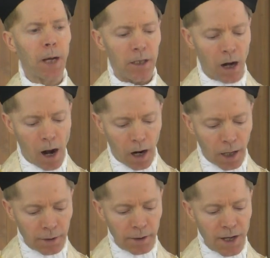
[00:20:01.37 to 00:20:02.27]
by
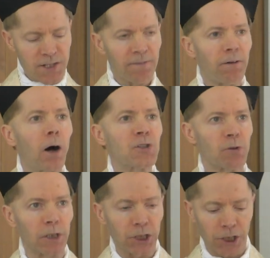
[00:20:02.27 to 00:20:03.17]
God is a false
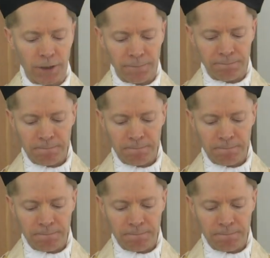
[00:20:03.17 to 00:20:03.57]
religion,